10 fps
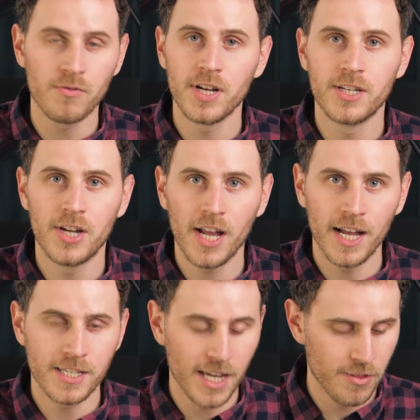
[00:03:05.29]
reach
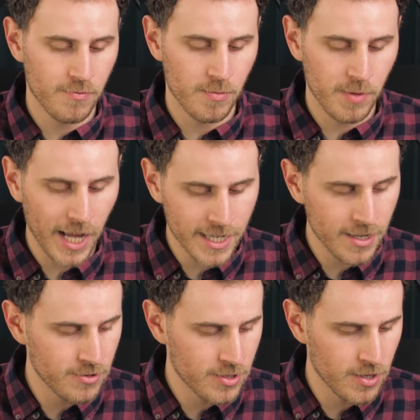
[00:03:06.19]
a tenth with a black
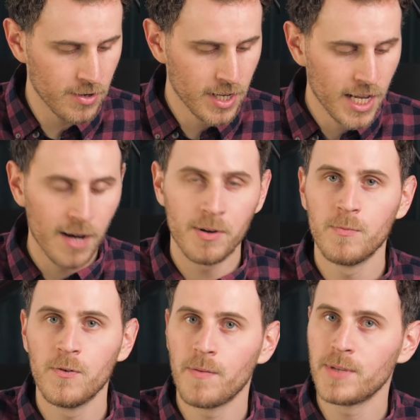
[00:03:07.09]
note, so I'm gonna
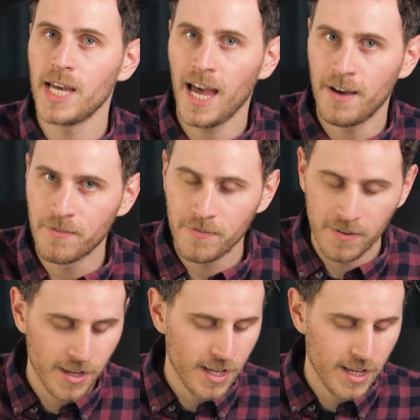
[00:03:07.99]
move up to F.